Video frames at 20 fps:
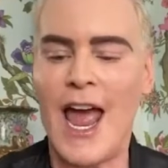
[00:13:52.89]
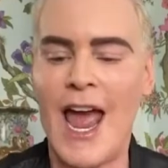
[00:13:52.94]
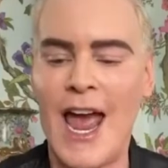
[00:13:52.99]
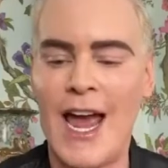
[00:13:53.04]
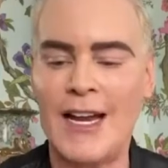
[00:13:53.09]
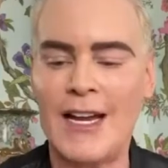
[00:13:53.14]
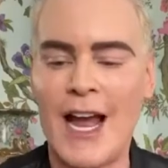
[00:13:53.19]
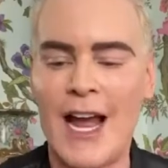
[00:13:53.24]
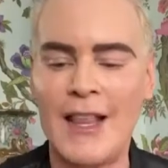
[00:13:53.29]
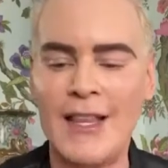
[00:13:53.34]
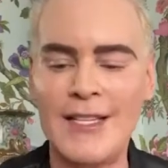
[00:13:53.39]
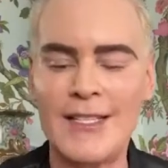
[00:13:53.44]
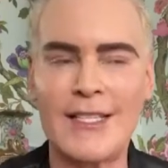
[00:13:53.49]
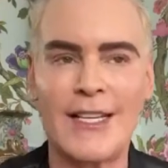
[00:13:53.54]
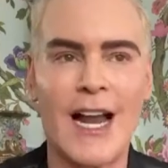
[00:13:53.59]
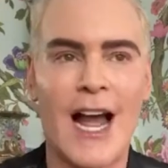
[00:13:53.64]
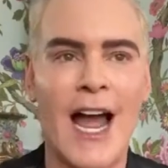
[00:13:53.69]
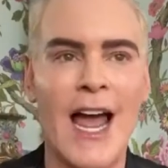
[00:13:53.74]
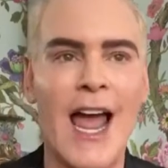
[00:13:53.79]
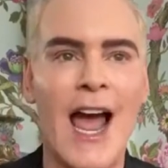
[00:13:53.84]
And
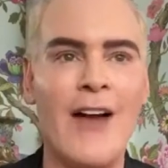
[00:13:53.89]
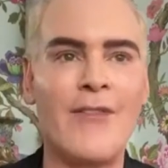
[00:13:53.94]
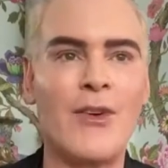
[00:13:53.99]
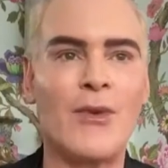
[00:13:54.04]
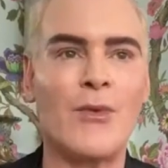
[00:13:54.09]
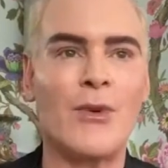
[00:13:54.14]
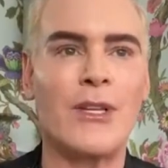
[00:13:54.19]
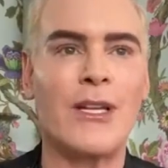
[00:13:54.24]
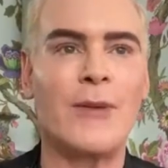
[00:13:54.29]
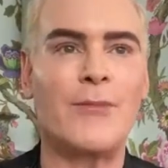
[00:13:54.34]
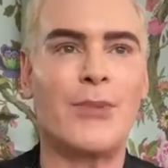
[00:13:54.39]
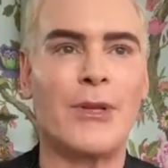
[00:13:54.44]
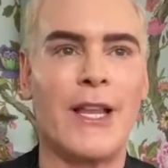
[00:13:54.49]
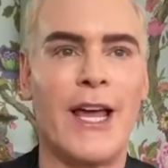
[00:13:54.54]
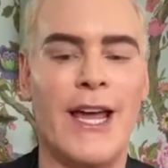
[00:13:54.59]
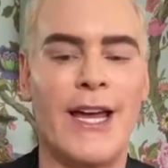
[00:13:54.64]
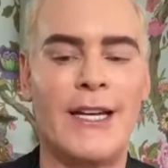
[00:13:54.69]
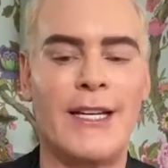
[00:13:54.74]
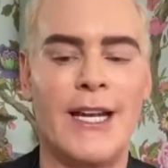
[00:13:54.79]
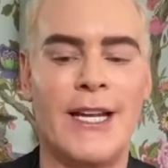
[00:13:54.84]
listen, I haven't really
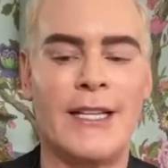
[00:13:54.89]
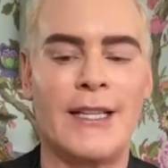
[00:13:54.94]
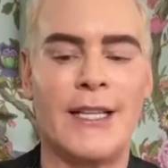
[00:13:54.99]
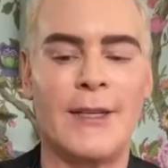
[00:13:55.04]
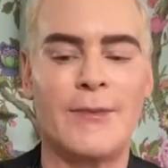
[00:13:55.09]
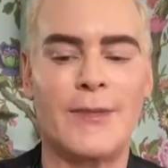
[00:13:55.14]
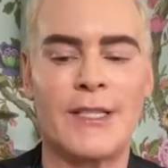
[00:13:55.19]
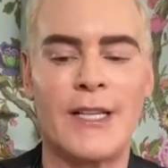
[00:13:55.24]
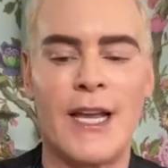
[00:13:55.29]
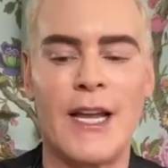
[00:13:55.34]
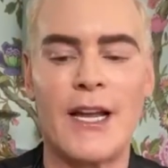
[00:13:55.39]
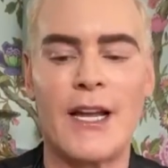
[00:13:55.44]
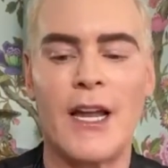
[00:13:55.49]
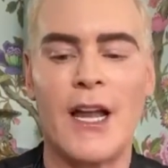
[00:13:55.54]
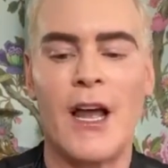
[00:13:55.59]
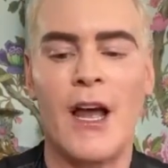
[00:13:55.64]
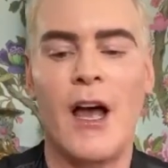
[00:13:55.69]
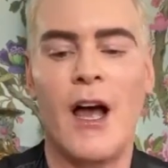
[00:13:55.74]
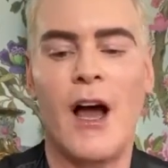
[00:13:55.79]
played in lipstick